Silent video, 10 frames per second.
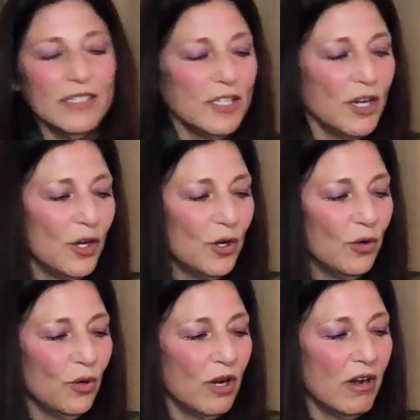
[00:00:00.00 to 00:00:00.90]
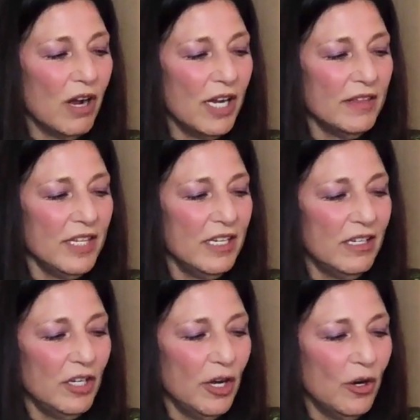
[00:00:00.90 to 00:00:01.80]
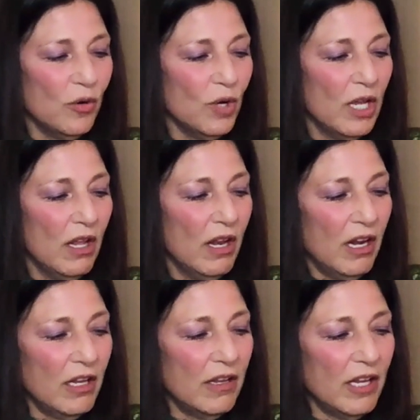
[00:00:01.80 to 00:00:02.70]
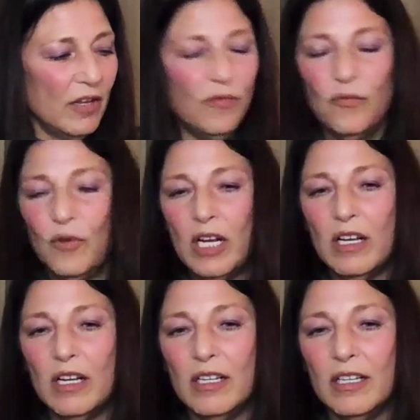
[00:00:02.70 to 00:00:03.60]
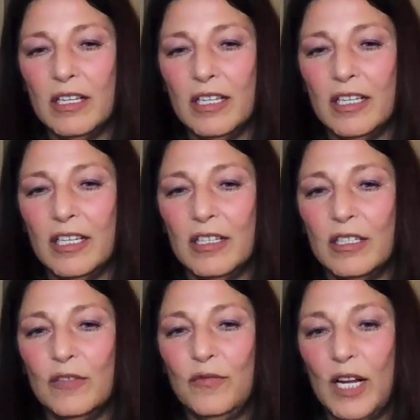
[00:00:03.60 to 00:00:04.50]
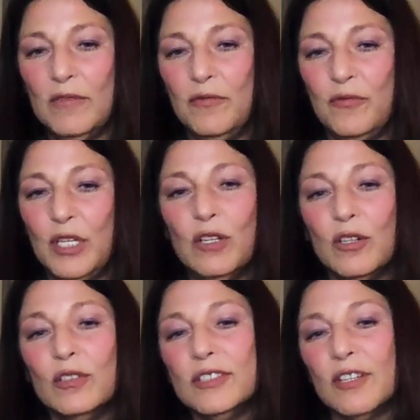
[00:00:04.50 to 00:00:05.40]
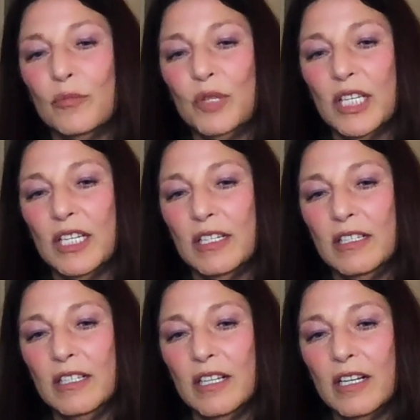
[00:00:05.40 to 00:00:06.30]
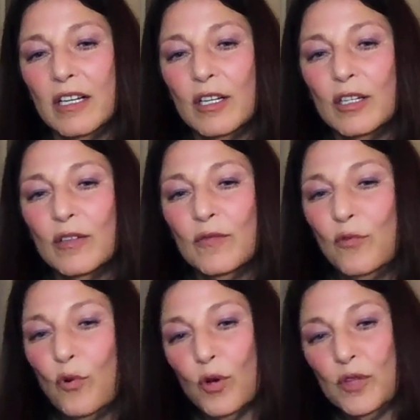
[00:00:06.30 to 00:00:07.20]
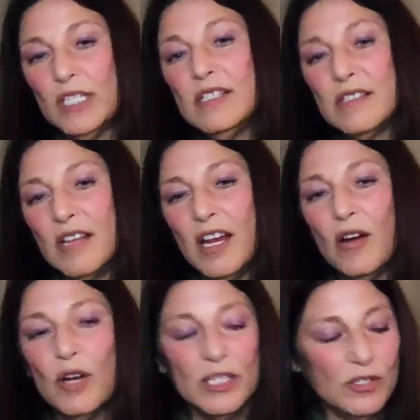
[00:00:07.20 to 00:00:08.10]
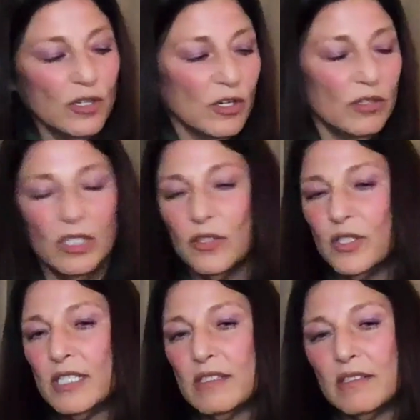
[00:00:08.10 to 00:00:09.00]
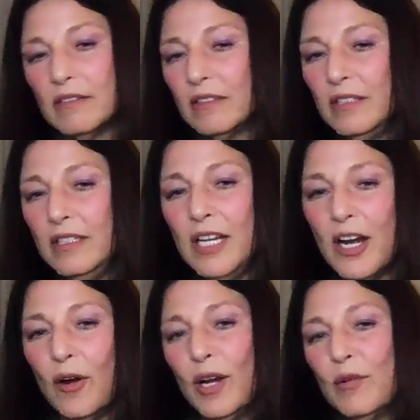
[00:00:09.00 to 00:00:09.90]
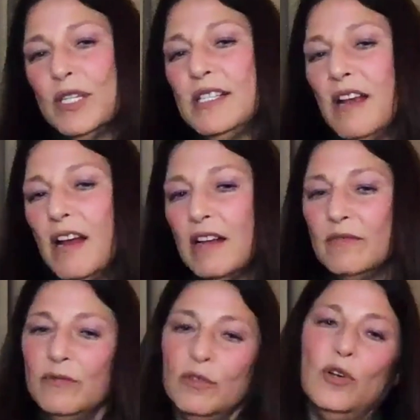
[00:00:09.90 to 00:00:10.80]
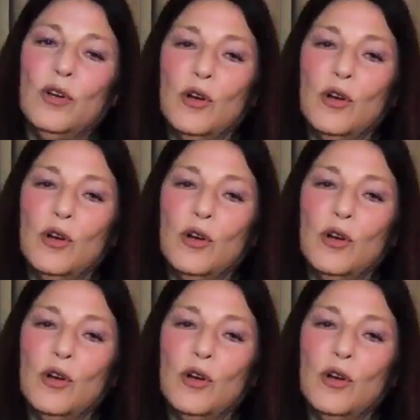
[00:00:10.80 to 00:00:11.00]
So I think, if I feel something for this character, there's, I always have her